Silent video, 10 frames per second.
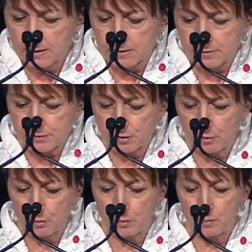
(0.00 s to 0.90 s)

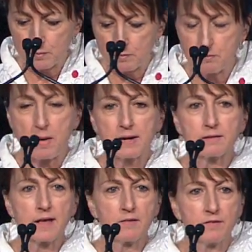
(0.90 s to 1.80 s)
So Mind and
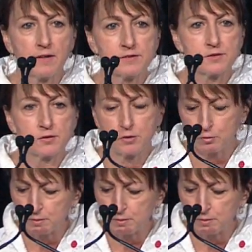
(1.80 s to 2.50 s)
Life Institute